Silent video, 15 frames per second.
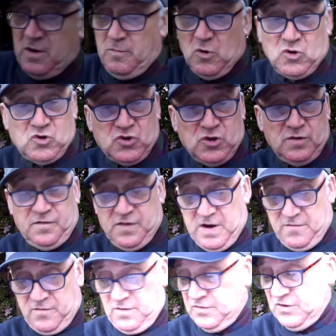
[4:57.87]
much in
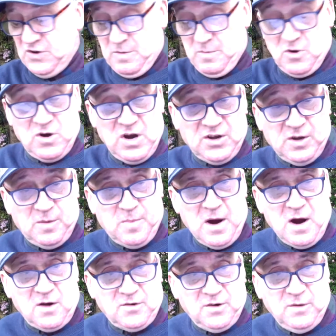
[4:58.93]
favour of the Democratic
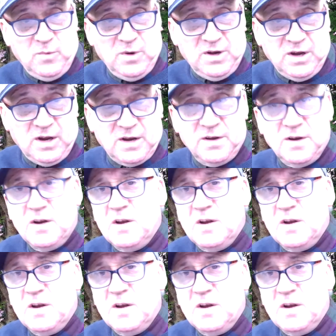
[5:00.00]
Party winning and